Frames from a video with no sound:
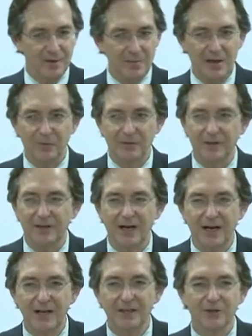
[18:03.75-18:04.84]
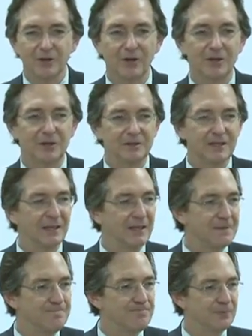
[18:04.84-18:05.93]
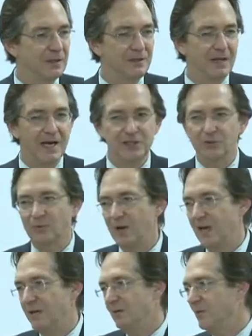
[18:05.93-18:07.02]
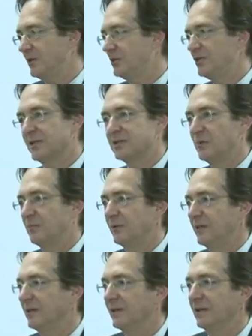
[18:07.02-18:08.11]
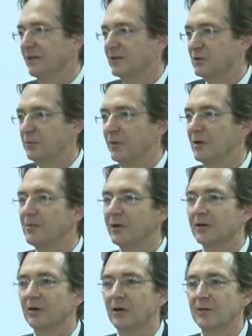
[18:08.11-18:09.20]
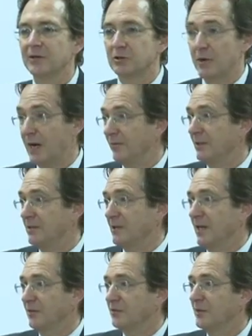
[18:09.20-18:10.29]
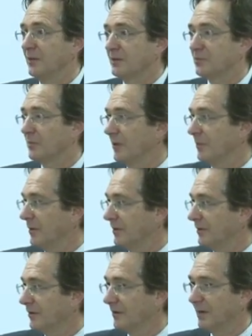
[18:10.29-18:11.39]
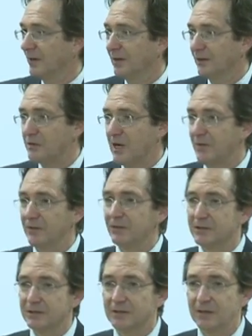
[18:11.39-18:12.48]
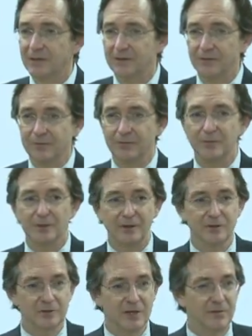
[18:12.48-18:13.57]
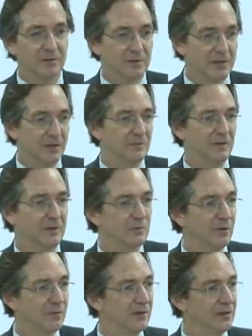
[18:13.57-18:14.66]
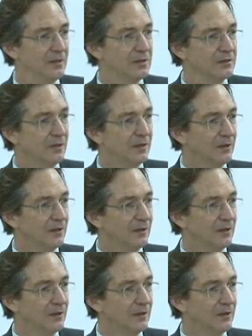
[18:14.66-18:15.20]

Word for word: I met with a guy called um, Nigel Raine who had just completed an experiment called the traveling salesman experiment. And the traveling sales, if you're familiar, the traveling salesman experiment is